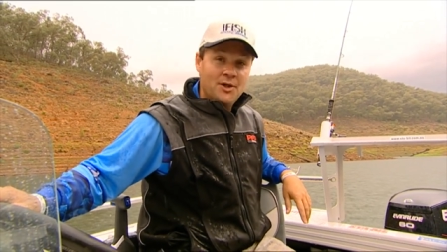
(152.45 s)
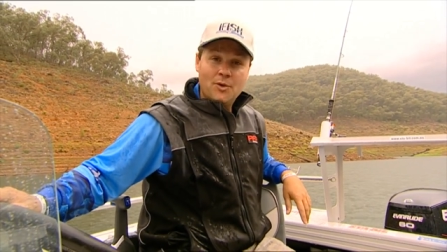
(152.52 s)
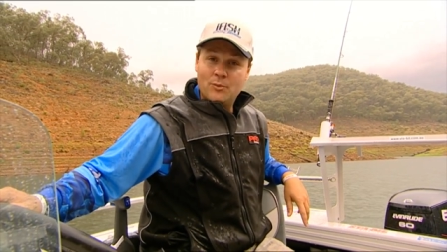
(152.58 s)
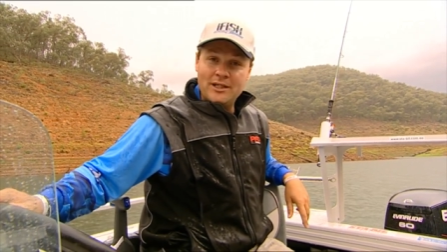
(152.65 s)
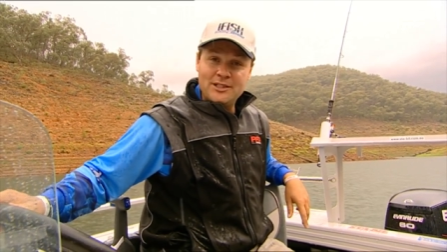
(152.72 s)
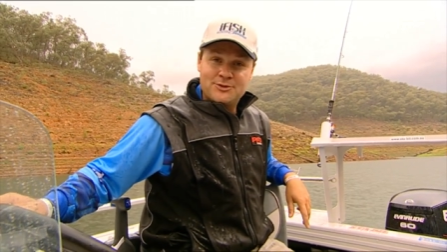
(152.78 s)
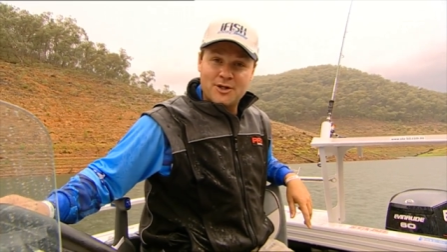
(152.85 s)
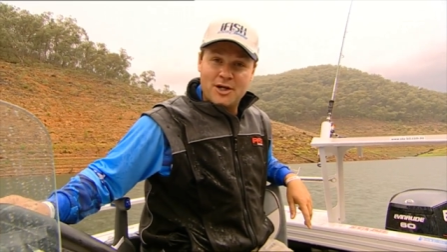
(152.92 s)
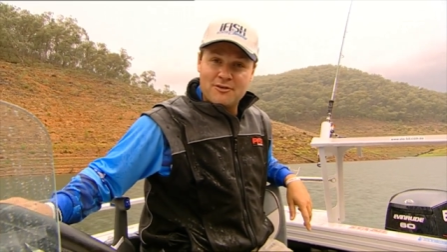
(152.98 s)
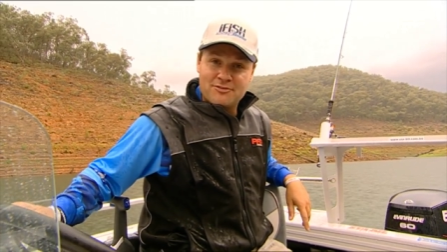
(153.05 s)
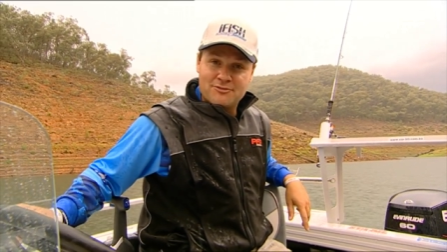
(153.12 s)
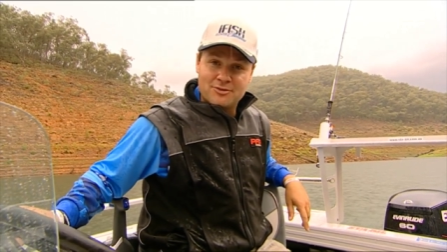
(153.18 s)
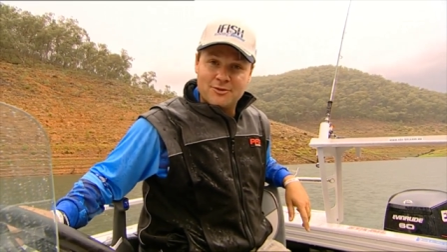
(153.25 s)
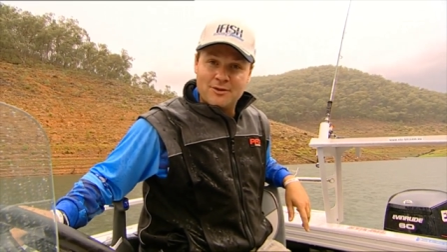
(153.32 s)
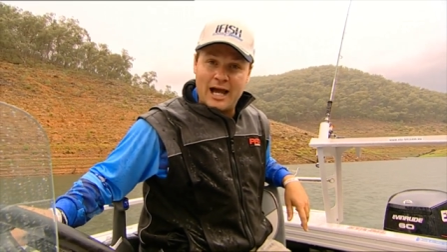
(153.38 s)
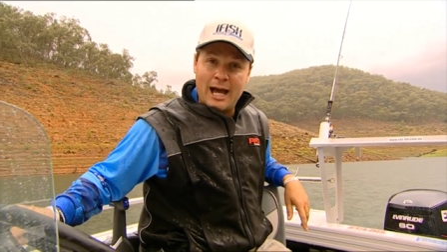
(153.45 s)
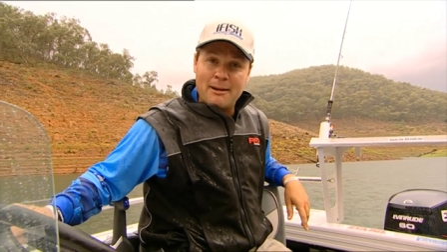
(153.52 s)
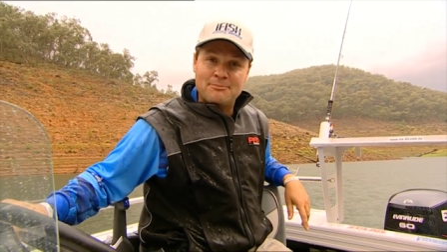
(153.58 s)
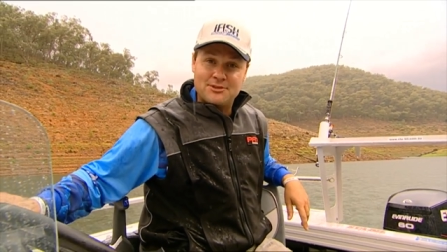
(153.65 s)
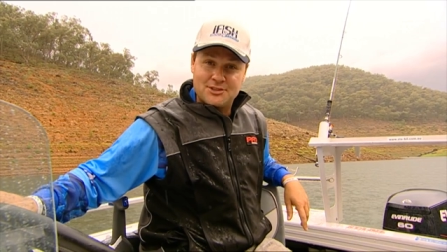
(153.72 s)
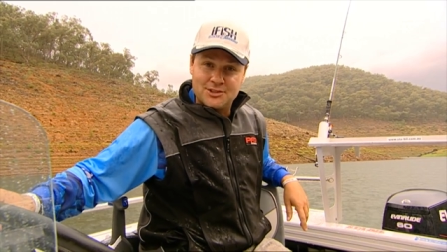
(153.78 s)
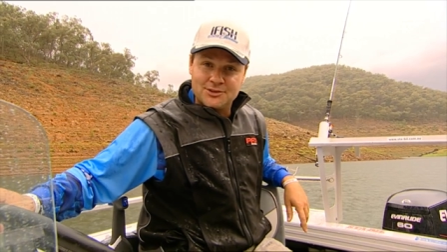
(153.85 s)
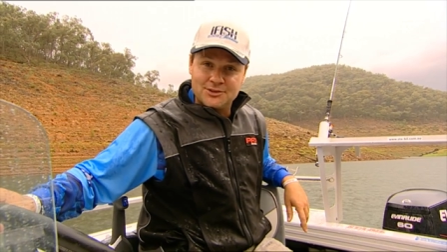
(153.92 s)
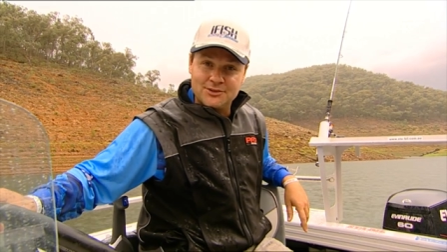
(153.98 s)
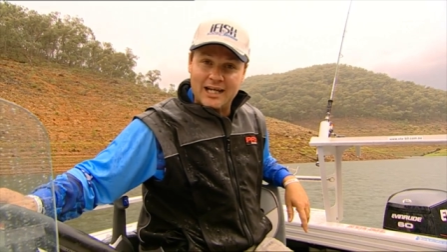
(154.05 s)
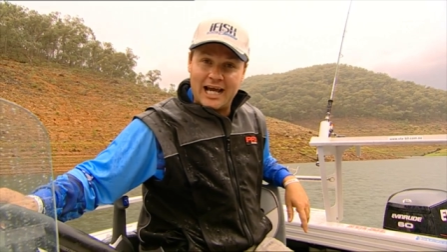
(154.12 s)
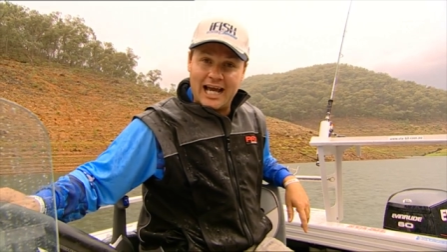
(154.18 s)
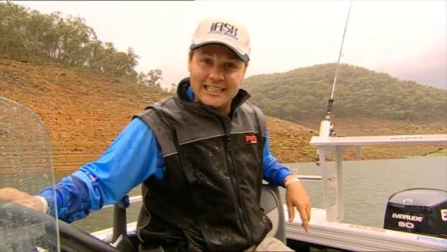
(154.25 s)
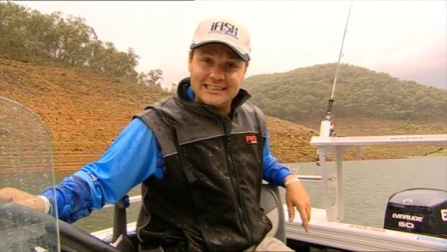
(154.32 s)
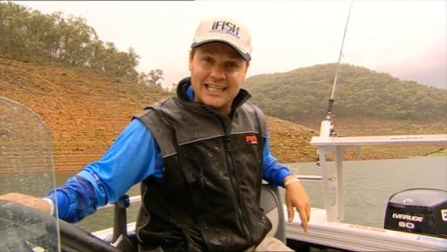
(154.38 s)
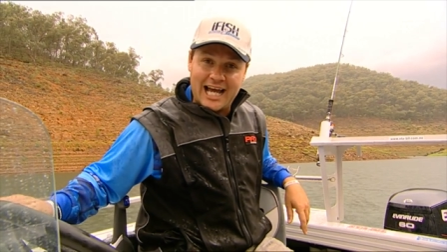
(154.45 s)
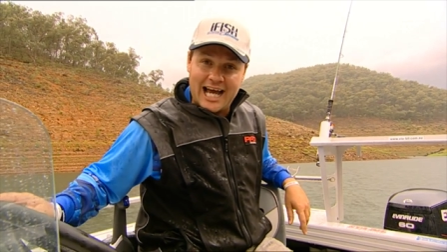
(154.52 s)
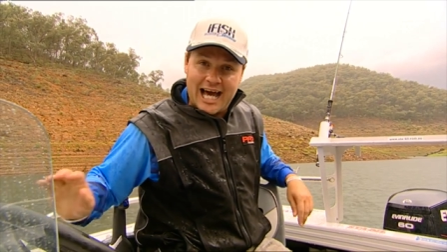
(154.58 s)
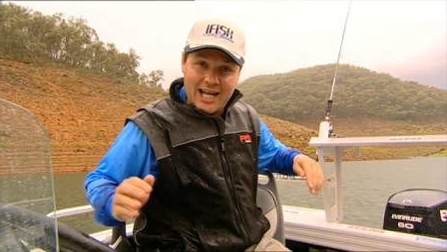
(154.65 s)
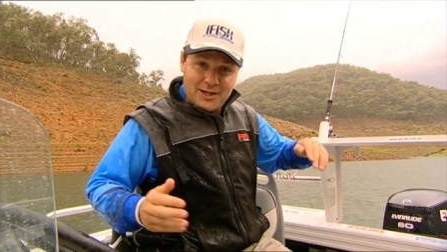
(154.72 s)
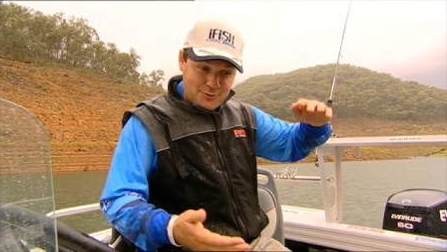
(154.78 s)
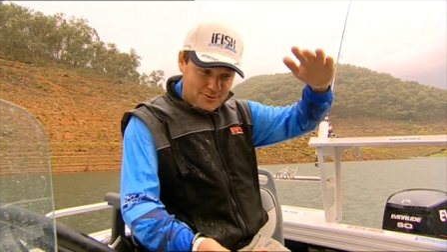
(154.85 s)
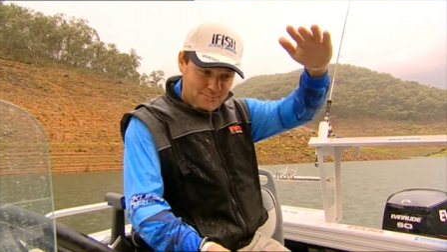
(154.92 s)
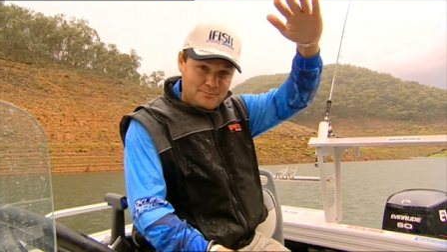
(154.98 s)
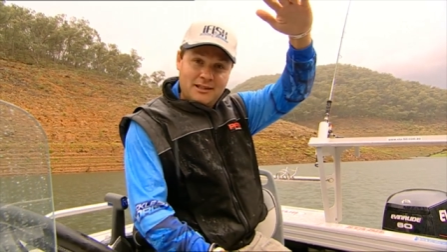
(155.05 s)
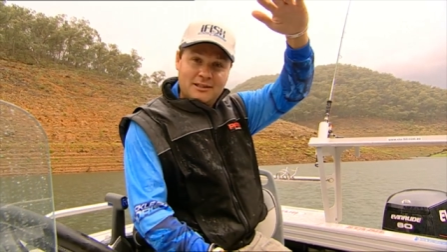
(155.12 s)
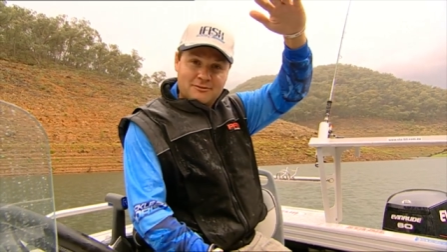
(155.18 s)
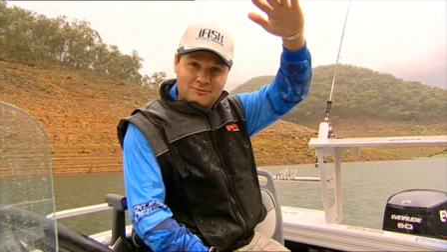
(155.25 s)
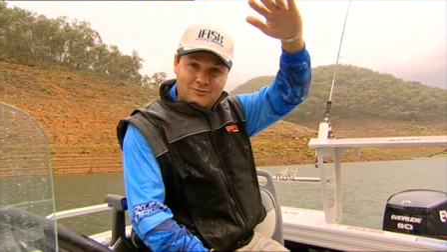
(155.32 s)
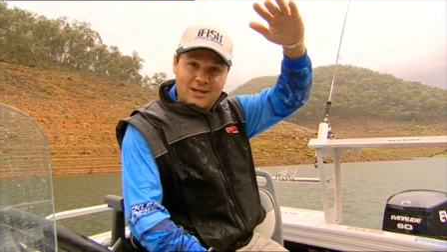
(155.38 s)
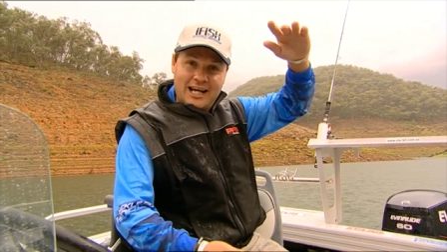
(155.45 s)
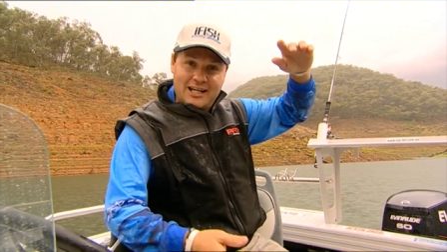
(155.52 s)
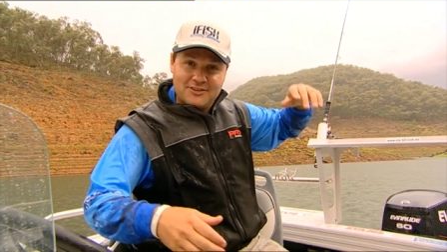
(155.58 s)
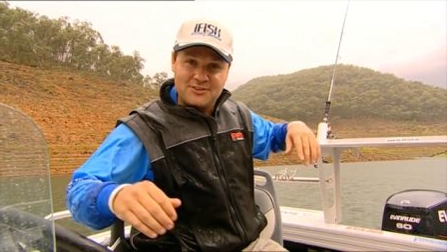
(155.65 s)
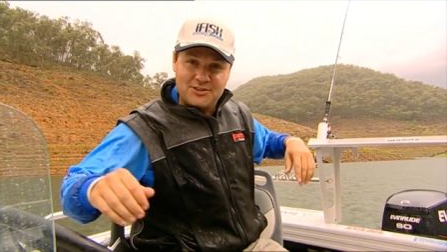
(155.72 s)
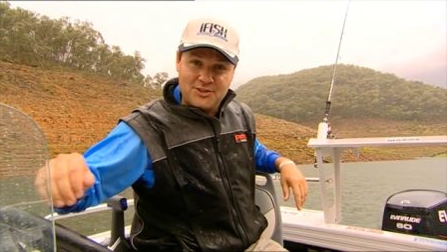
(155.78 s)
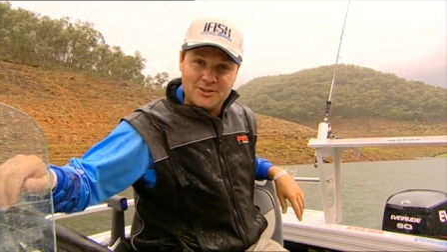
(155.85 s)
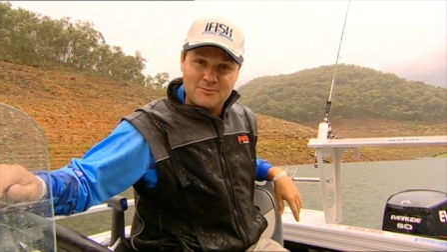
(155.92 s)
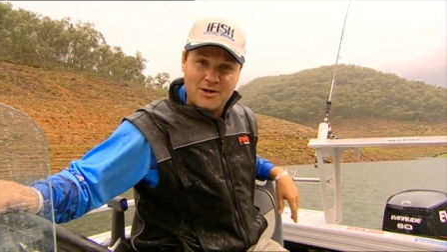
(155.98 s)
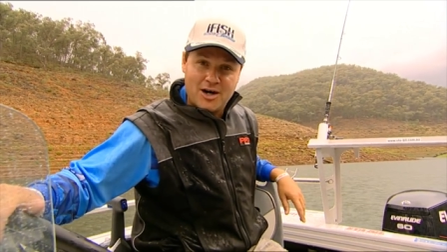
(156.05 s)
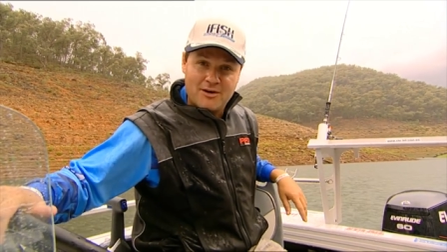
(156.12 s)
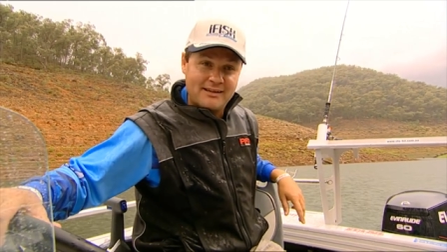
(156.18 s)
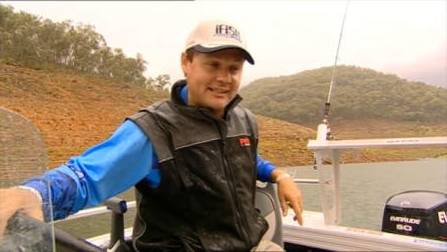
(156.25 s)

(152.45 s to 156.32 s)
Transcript: We drove through up to 800 mil of rain on the Hume Highway